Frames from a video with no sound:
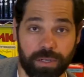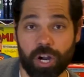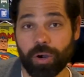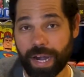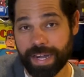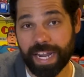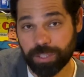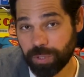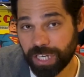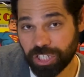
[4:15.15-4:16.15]
All right,
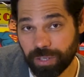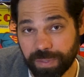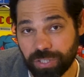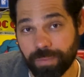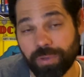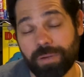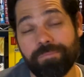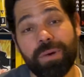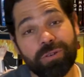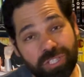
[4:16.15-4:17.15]
next we're going to jump into a book
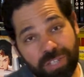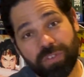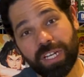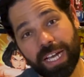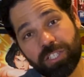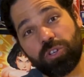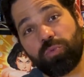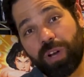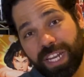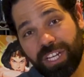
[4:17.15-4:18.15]
most of you guys are
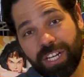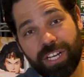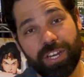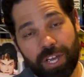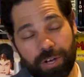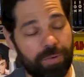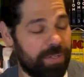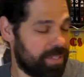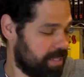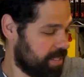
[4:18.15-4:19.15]
already going to know.
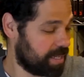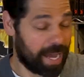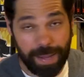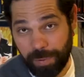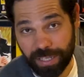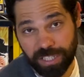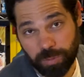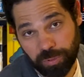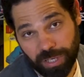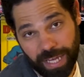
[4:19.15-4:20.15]
I bought
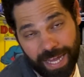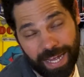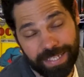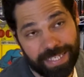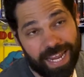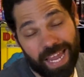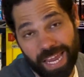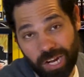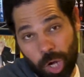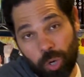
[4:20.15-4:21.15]
this book as an
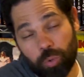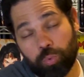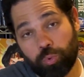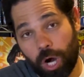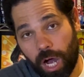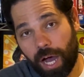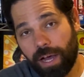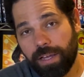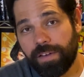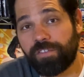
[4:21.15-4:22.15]
8.0
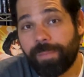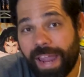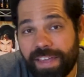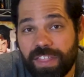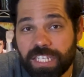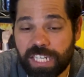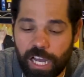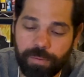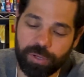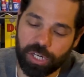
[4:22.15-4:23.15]
raw from Anthony's
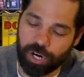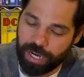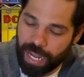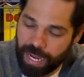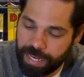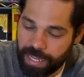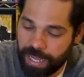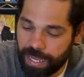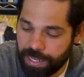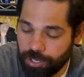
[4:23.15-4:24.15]
Comic Book Art in
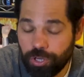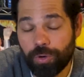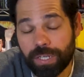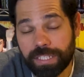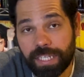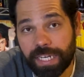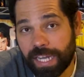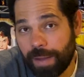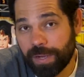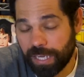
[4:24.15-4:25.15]
New York City
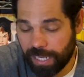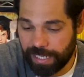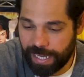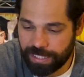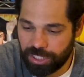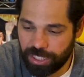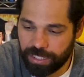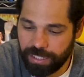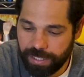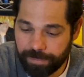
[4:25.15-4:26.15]
Comic Con last
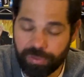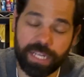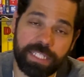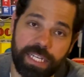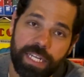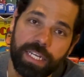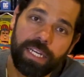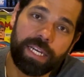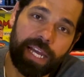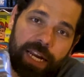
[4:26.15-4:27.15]
year. Pressed it.
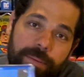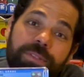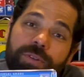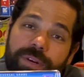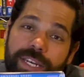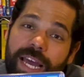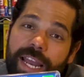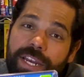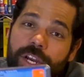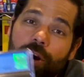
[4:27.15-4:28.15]
Got up to a
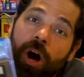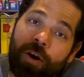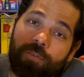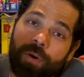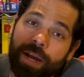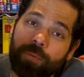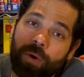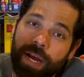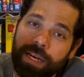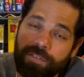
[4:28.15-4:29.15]
9.0
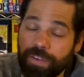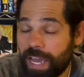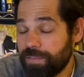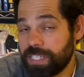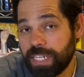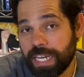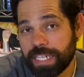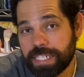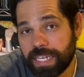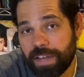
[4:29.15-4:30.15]
off-white. If you haven't seen
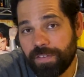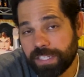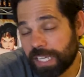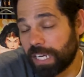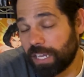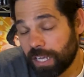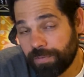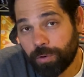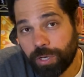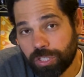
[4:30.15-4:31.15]
his stuff, he's got a lot
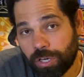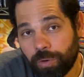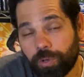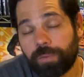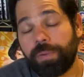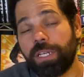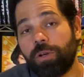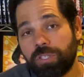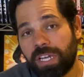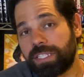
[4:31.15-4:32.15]
of original artwork, but he
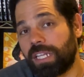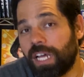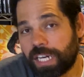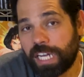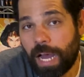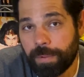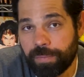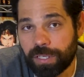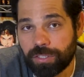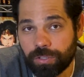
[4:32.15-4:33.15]
also has a lot of comic
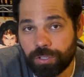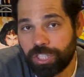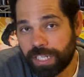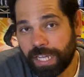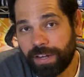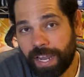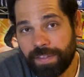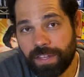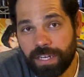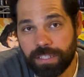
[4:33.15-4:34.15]
books. So go check out
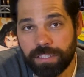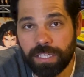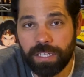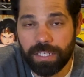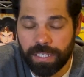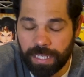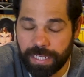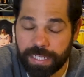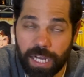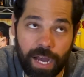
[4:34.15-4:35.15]
Anthony's
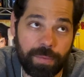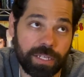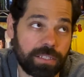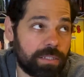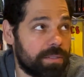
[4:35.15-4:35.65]
comicart.com,